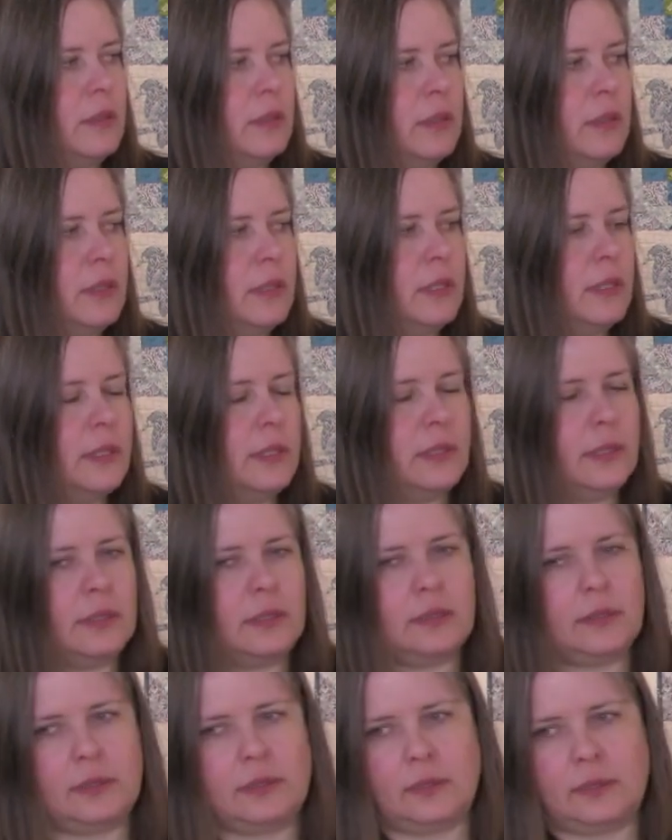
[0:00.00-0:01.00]

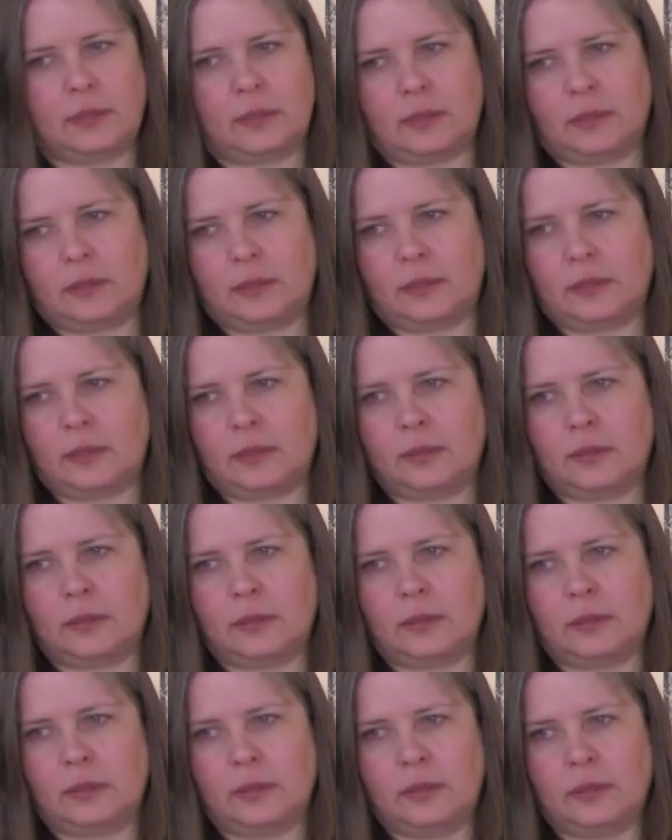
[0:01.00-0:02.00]

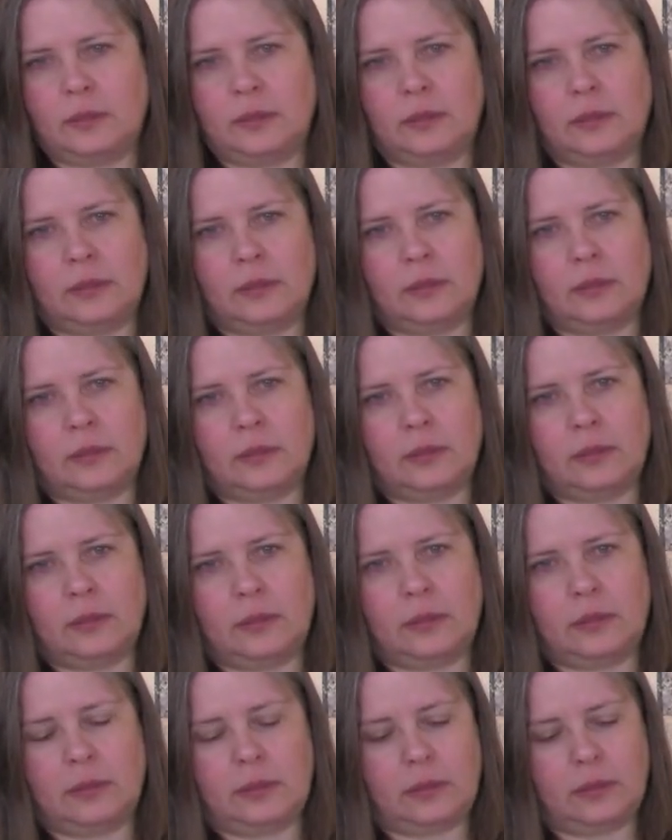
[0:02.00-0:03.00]

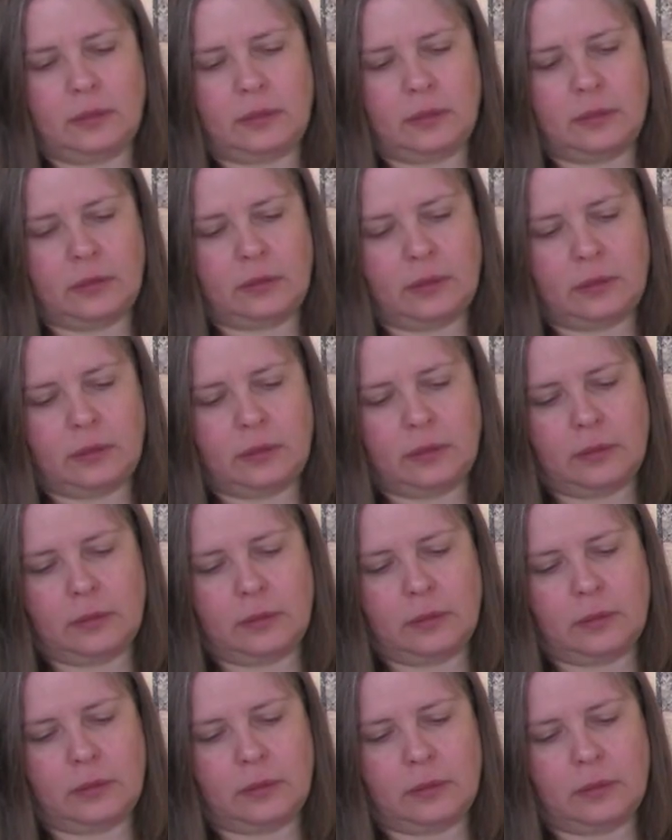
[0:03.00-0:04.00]

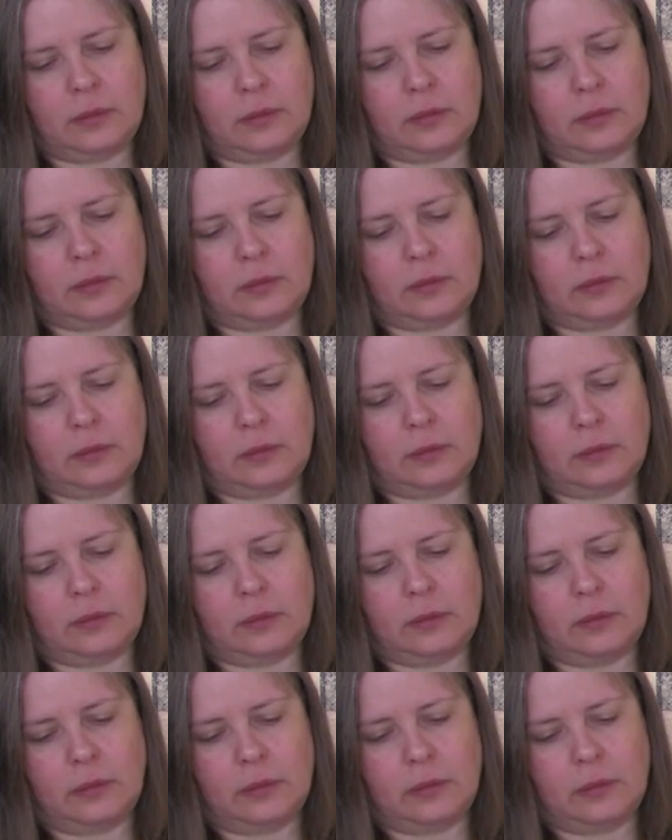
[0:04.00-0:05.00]

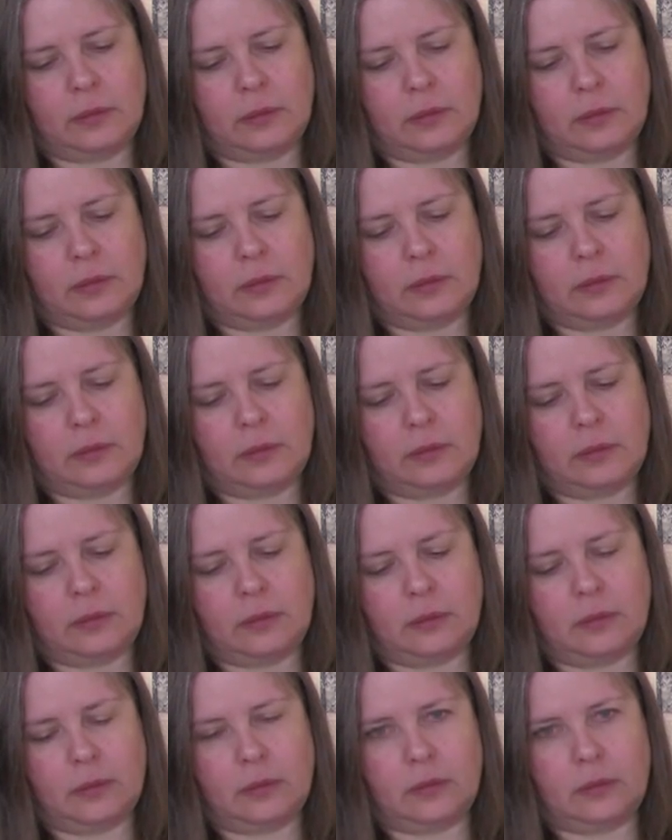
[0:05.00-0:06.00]

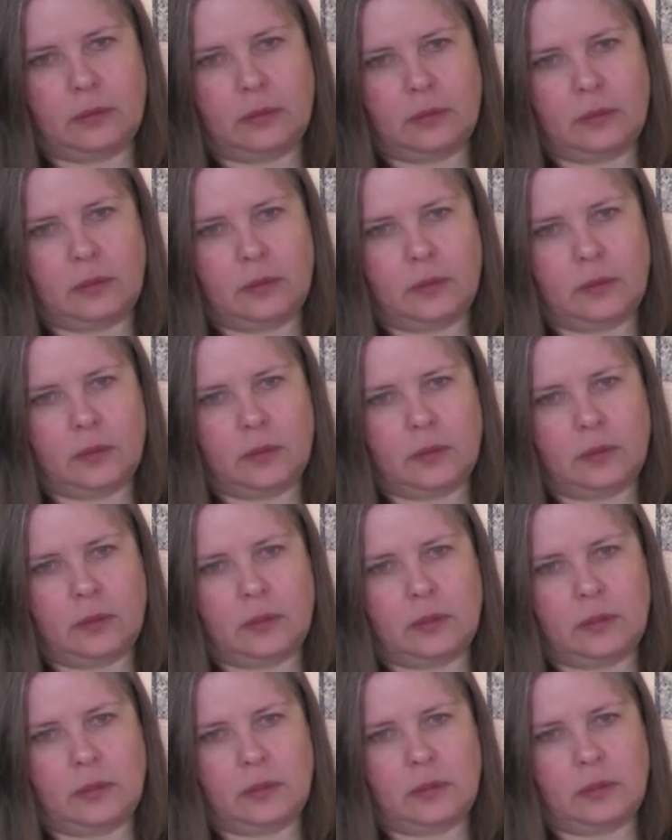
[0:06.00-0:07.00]

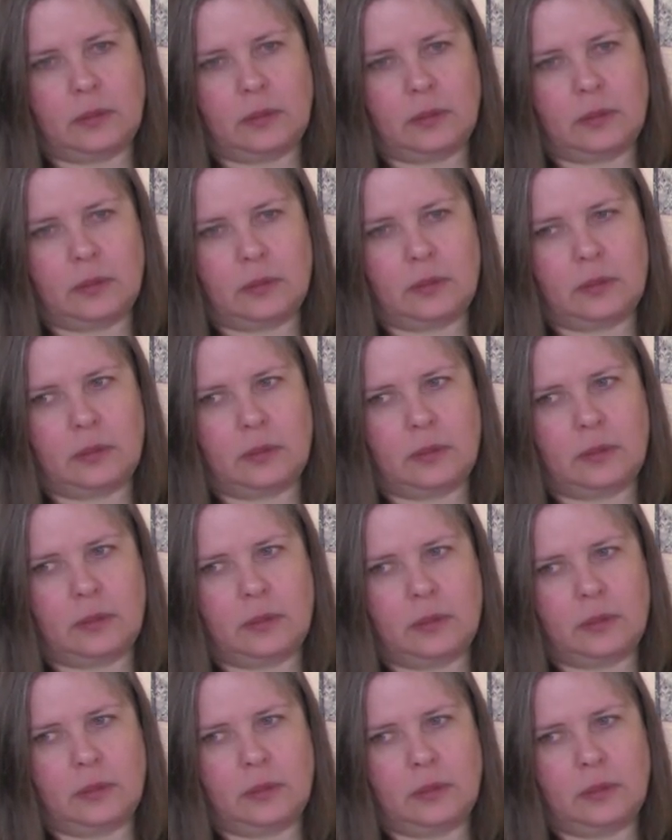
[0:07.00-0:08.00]
No words are spoken by the person on screen.